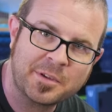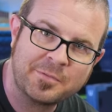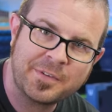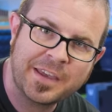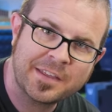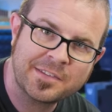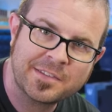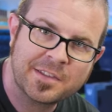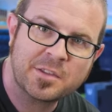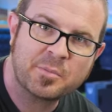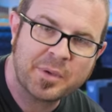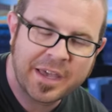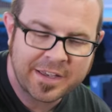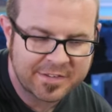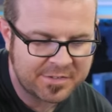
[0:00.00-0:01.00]
to be fans on the
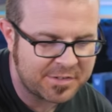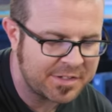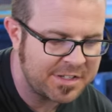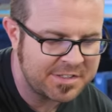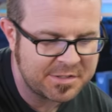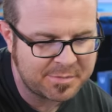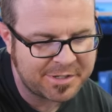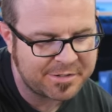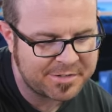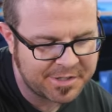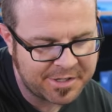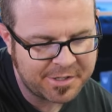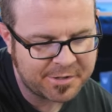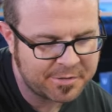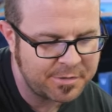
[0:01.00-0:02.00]
back. So I need to mount
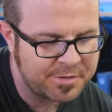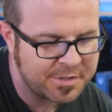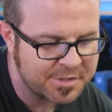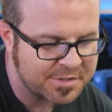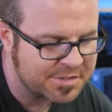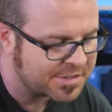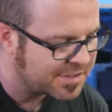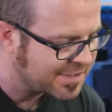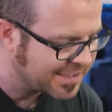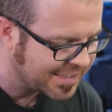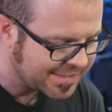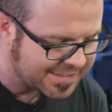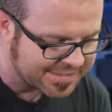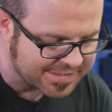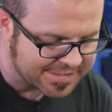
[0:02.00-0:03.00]
through those to
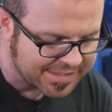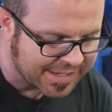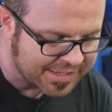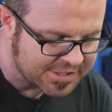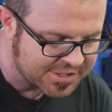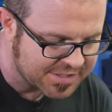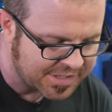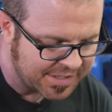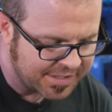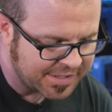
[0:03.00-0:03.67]
get this attached.